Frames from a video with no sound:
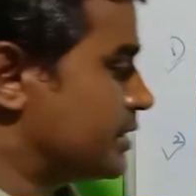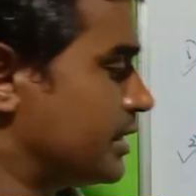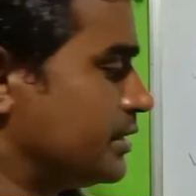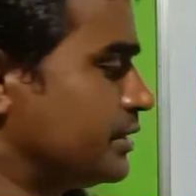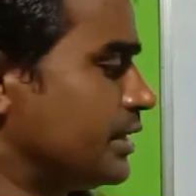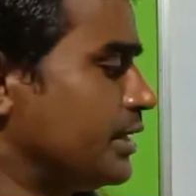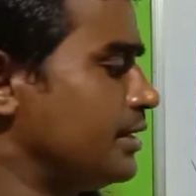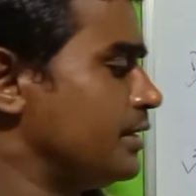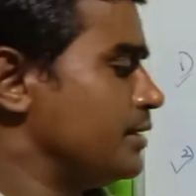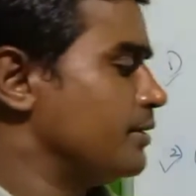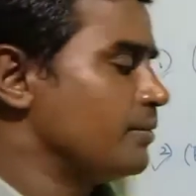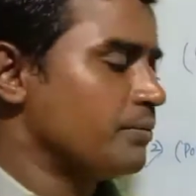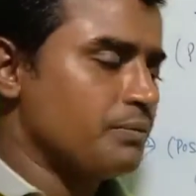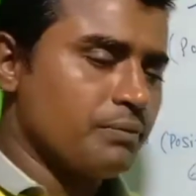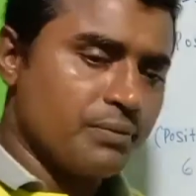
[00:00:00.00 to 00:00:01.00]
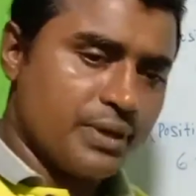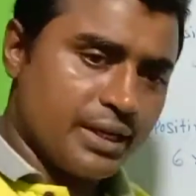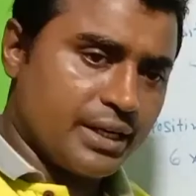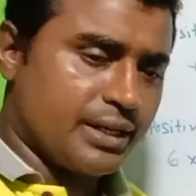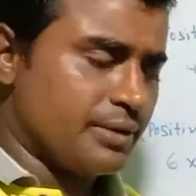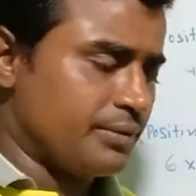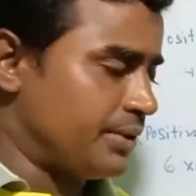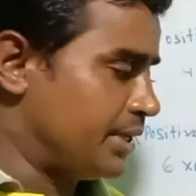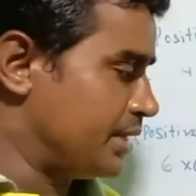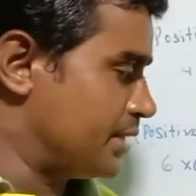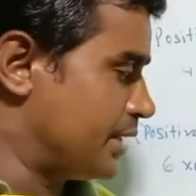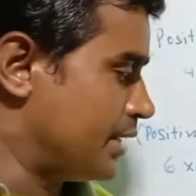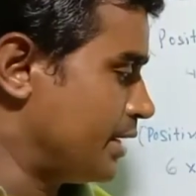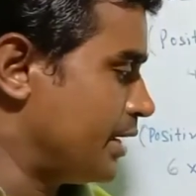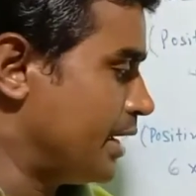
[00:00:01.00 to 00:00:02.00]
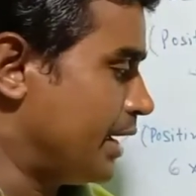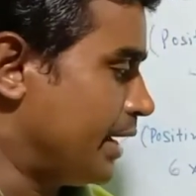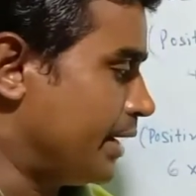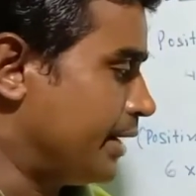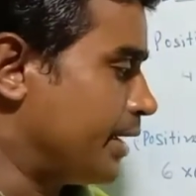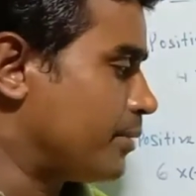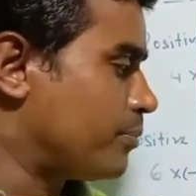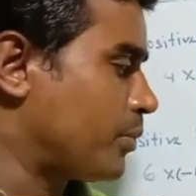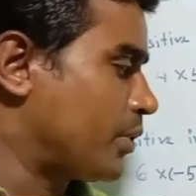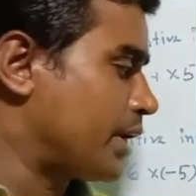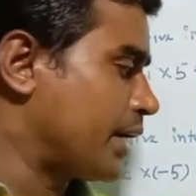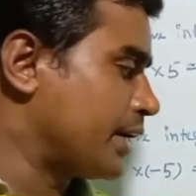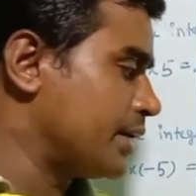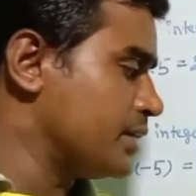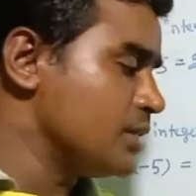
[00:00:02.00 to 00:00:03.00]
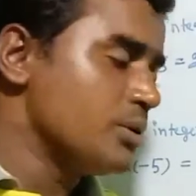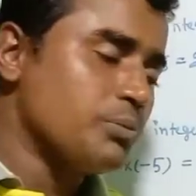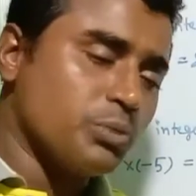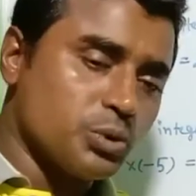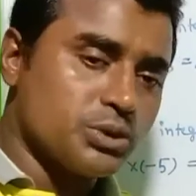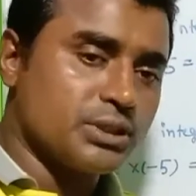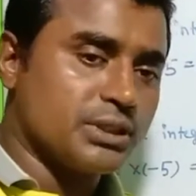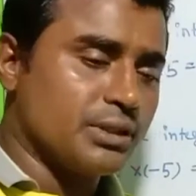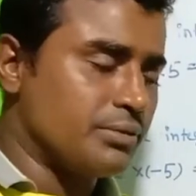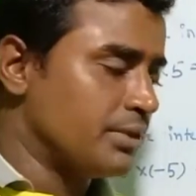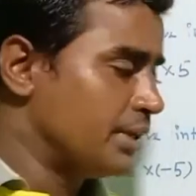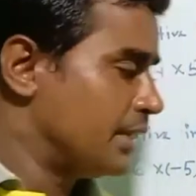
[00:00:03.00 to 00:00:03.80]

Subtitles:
are negative integer and their product is positive.